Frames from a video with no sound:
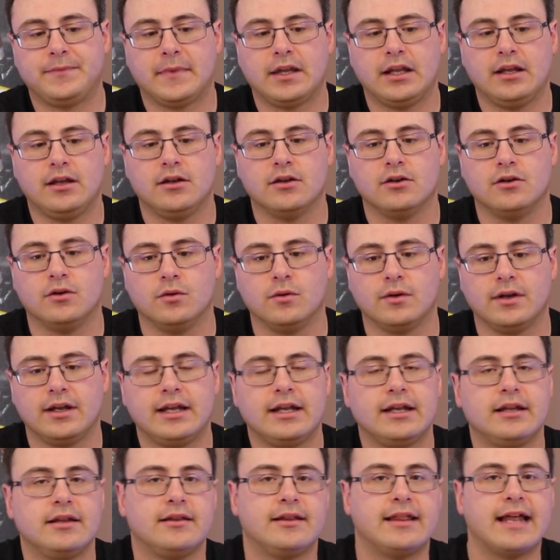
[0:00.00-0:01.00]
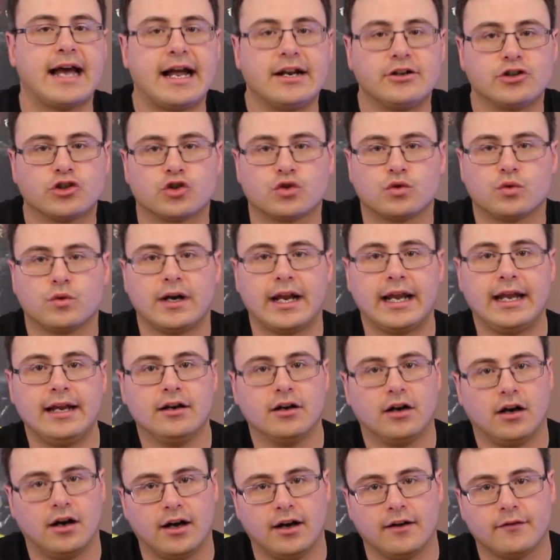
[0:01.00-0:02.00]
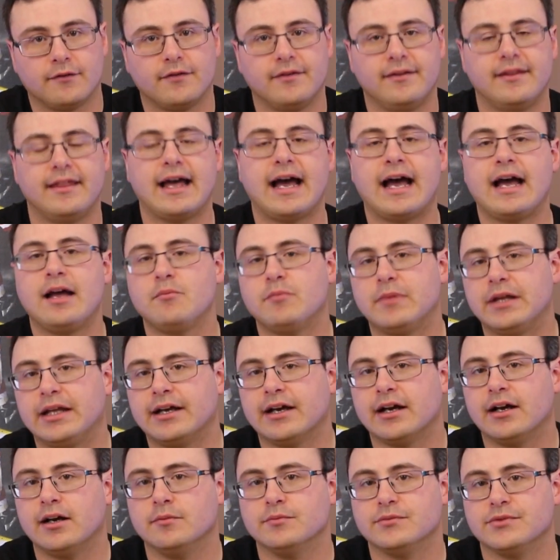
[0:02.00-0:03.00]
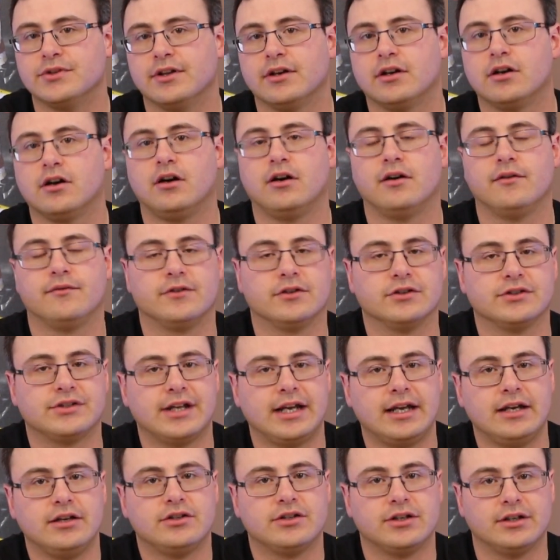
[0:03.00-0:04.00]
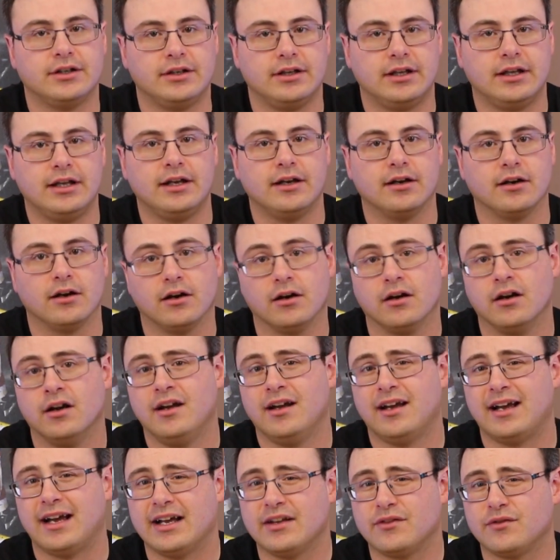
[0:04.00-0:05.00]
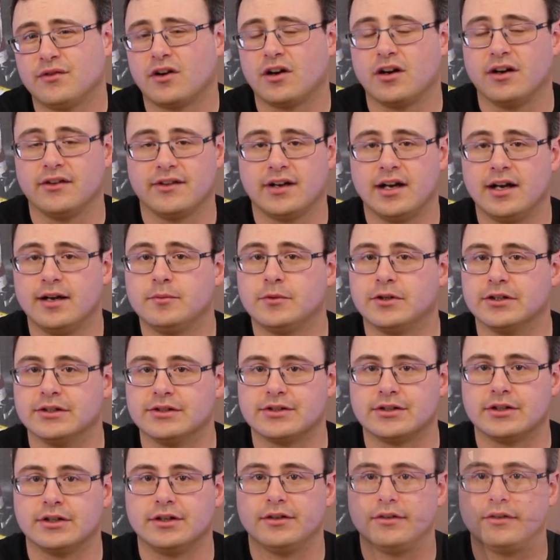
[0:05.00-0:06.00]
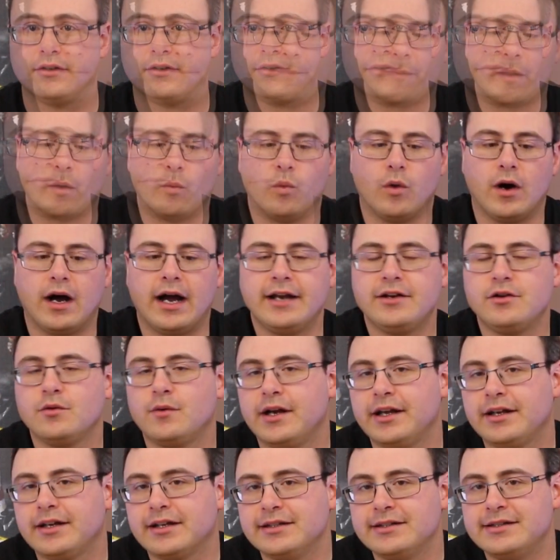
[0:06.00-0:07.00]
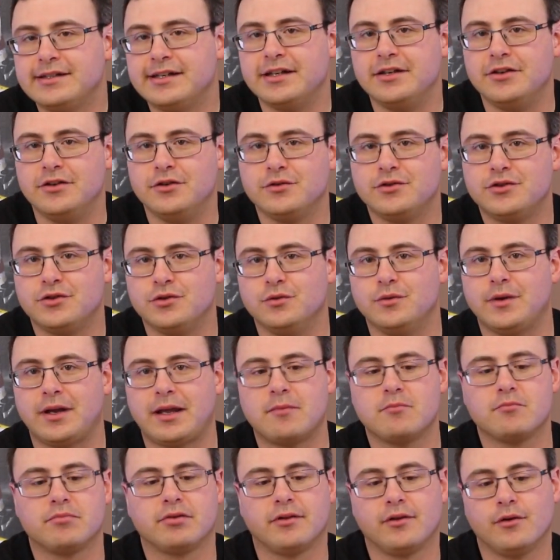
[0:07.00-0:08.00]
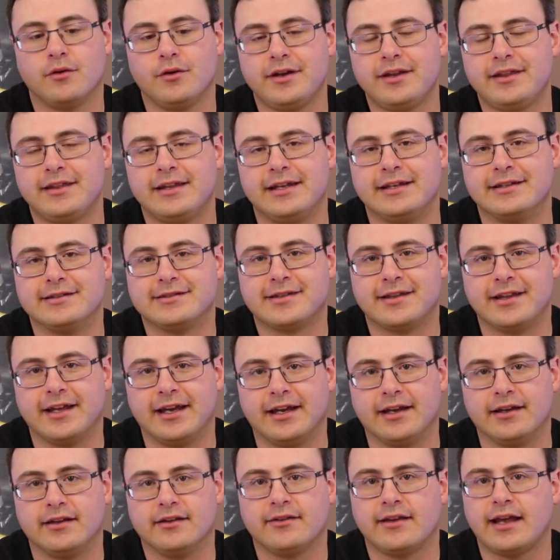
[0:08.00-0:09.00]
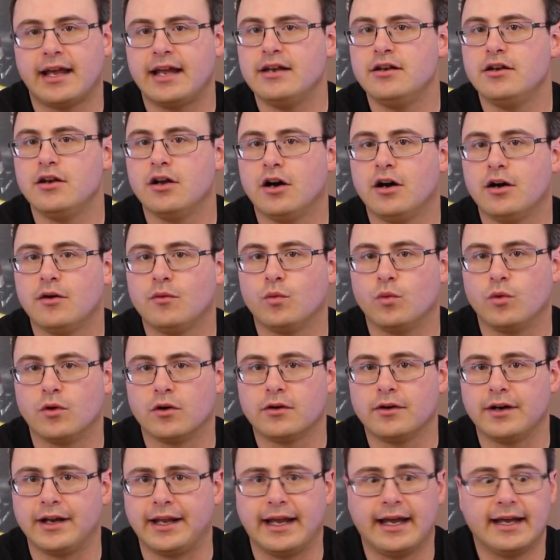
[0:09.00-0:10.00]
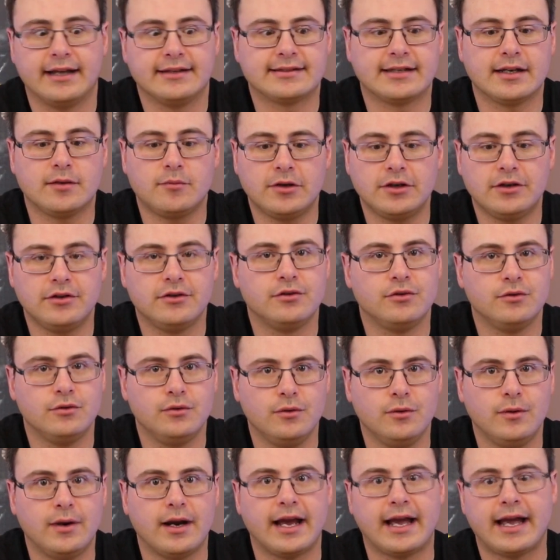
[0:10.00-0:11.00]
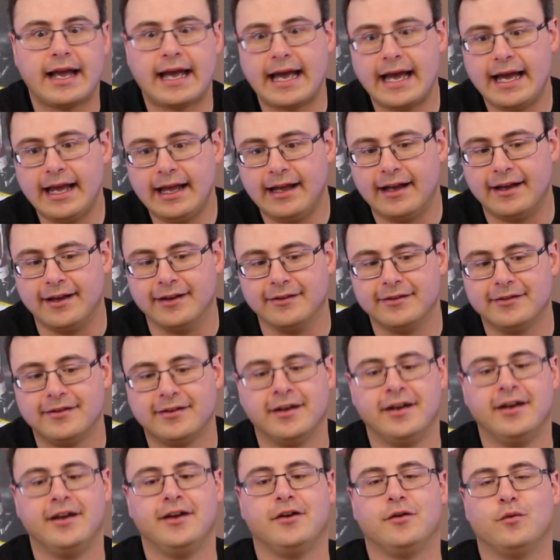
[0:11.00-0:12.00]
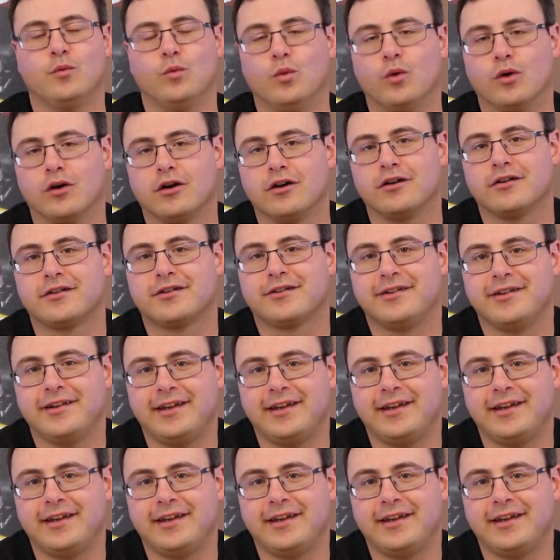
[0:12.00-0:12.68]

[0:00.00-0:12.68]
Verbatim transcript: you know, that trade-off, that becomes the conversation here as far as I'm concerned. Why do I continue to employ these things and not worry? As someone who has worked